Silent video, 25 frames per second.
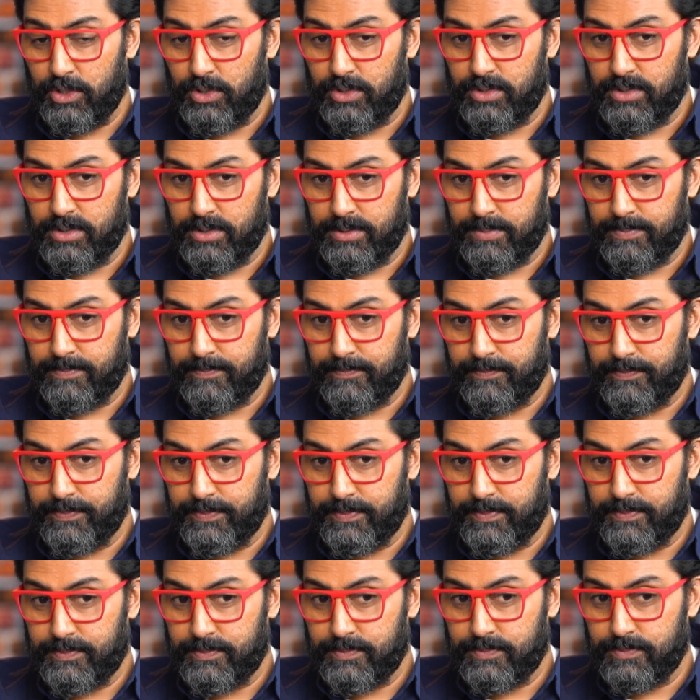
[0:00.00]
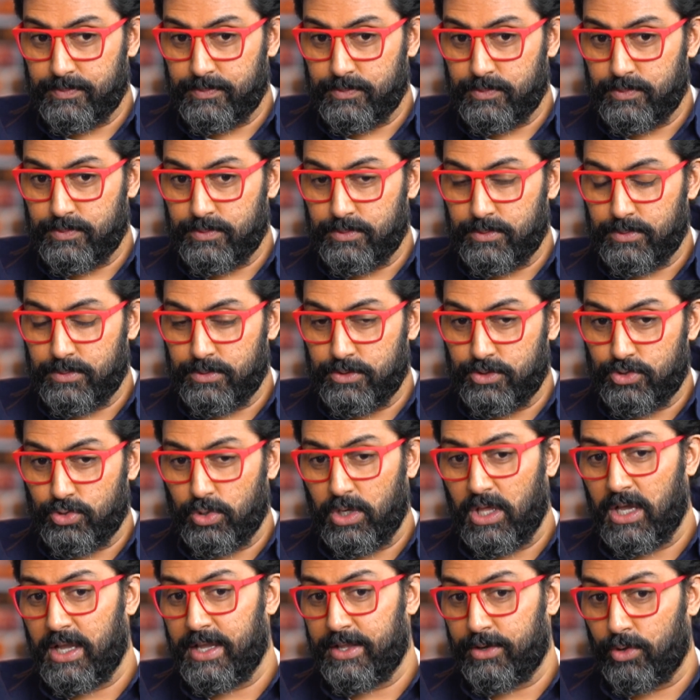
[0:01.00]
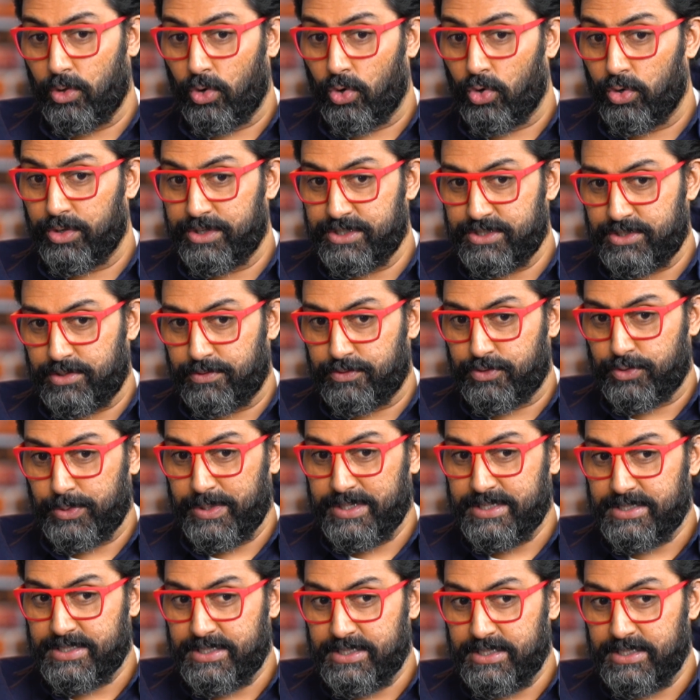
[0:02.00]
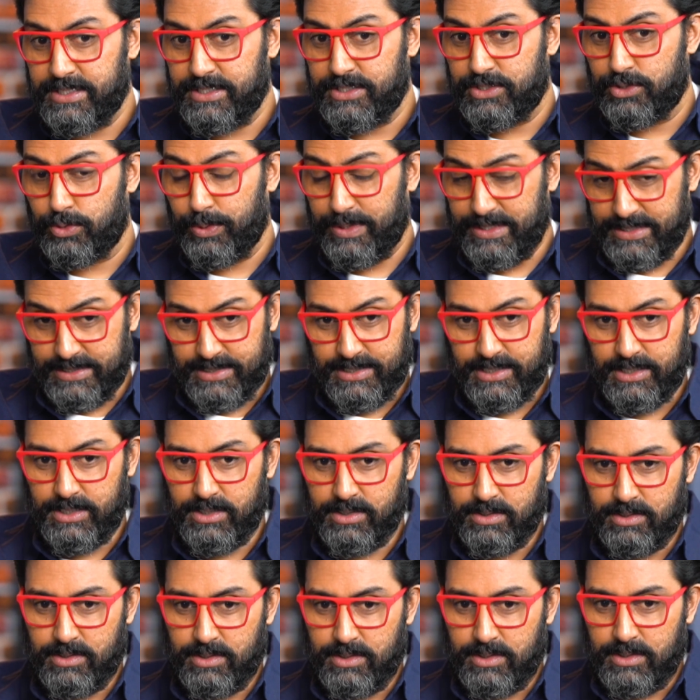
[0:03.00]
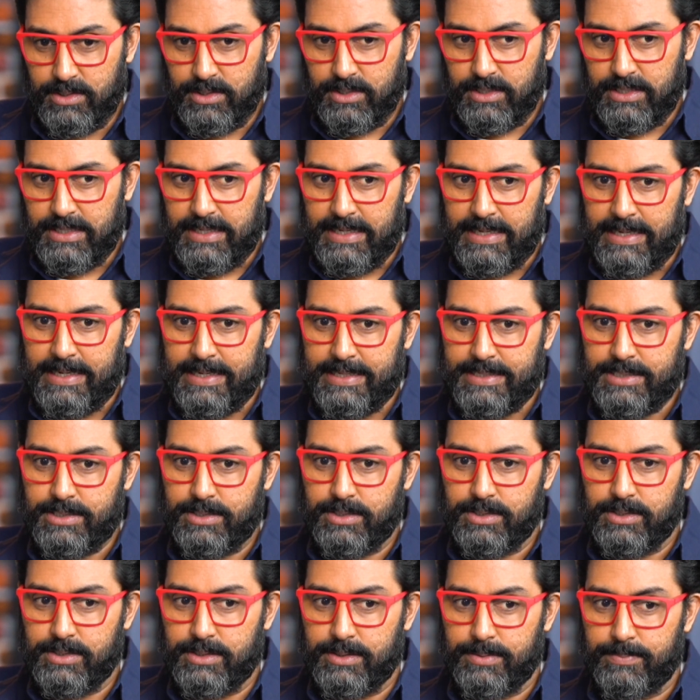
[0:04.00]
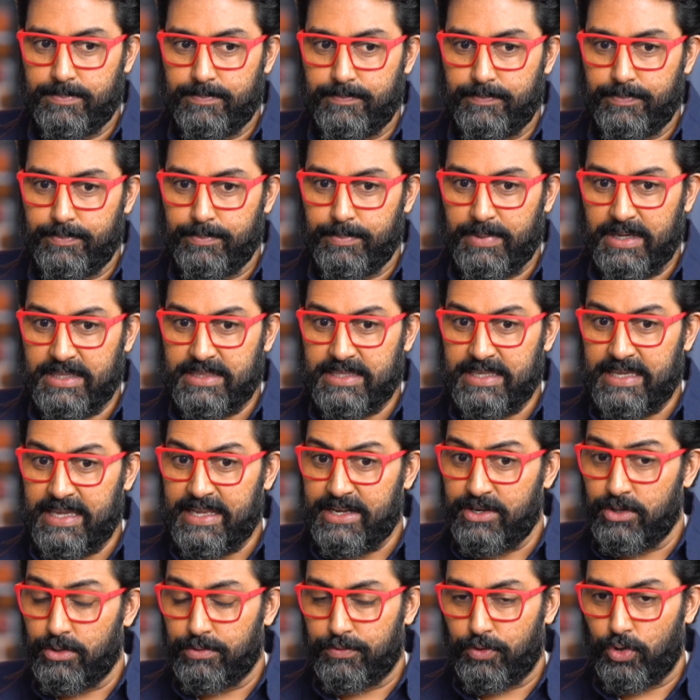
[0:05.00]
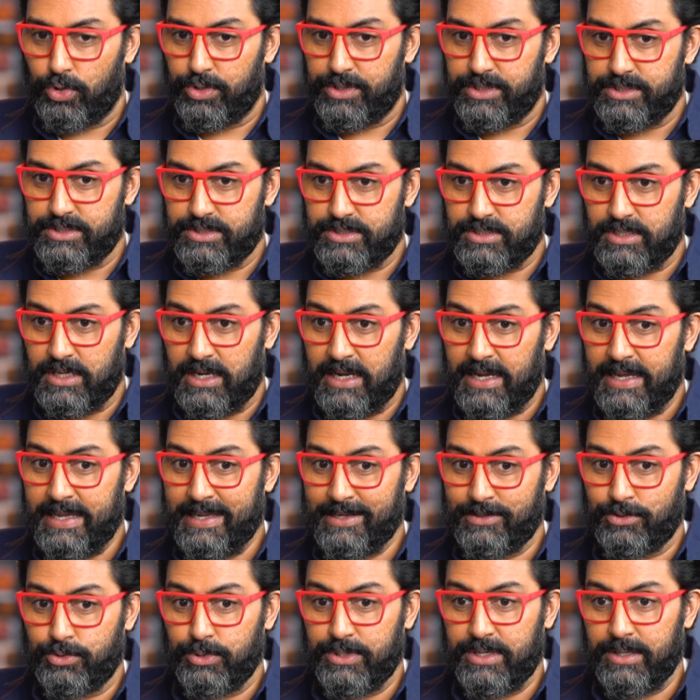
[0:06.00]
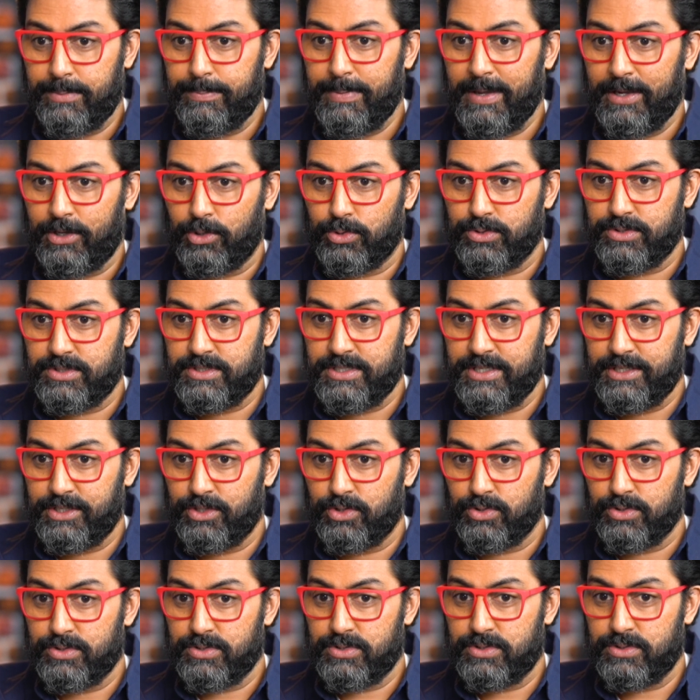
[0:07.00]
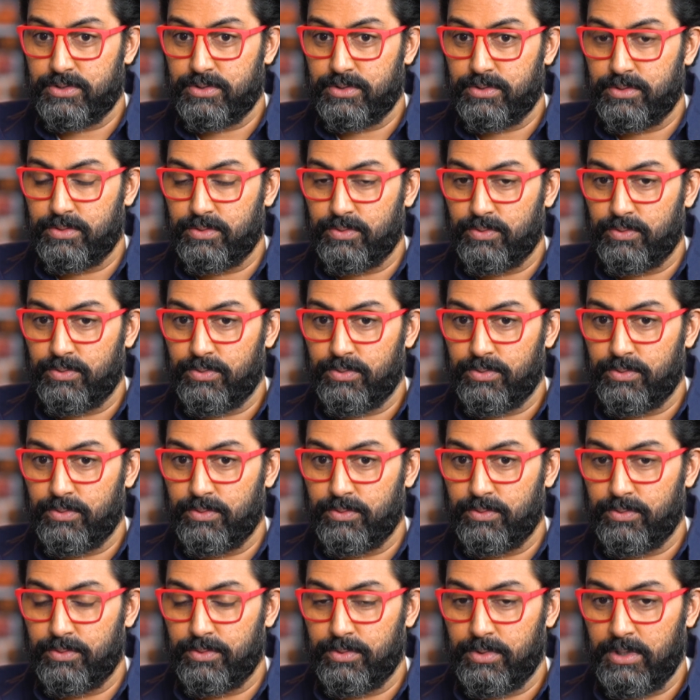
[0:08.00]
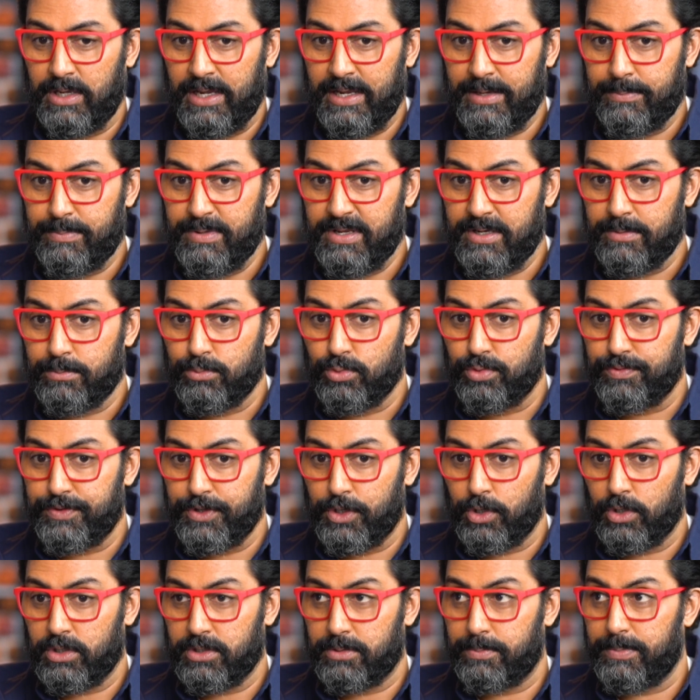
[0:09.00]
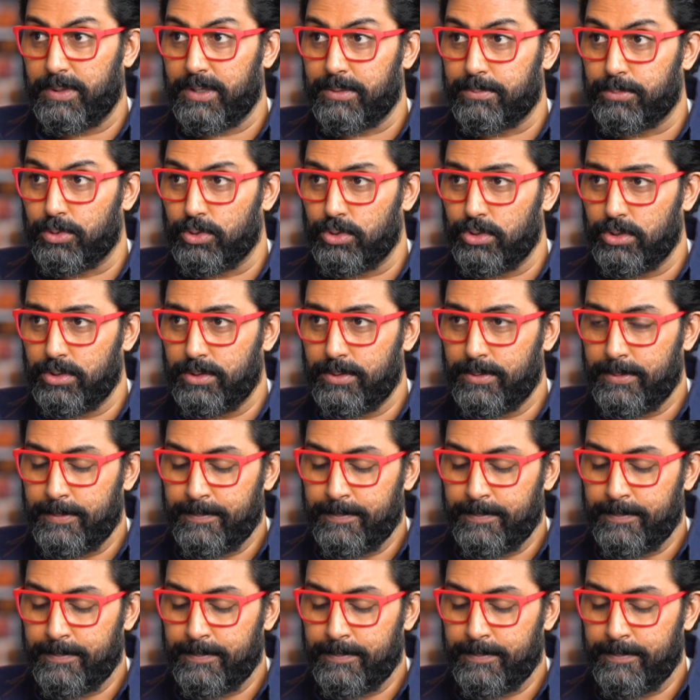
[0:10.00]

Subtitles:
in July and August of 2020. And by the end of August, I had to get back on set because I had made a movie called The Big Bull.